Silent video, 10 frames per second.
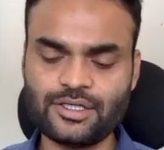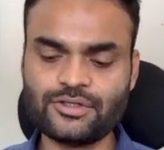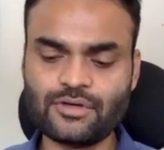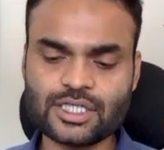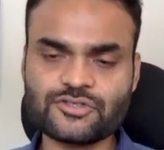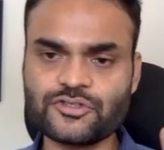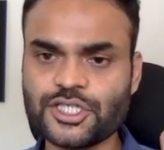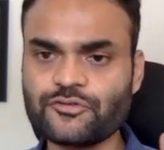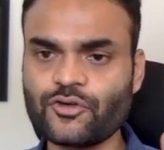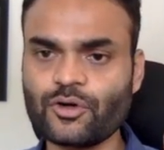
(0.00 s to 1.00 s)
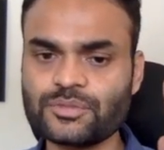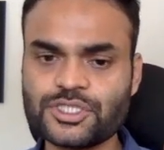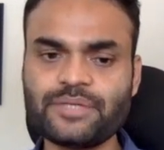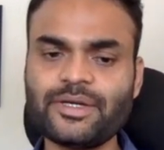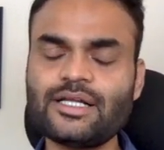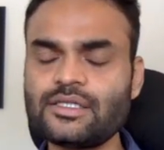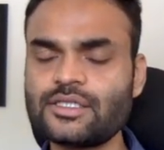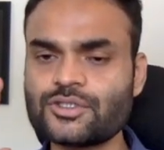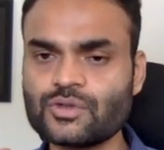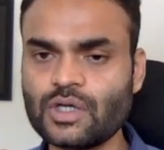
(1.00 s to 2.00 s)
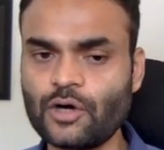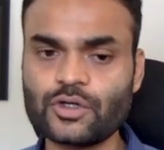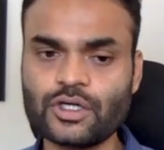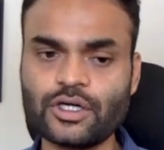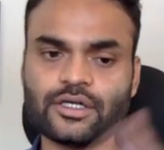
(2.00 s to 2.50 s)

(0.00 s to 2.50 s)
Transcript: You are switching from Gmail to Outlook.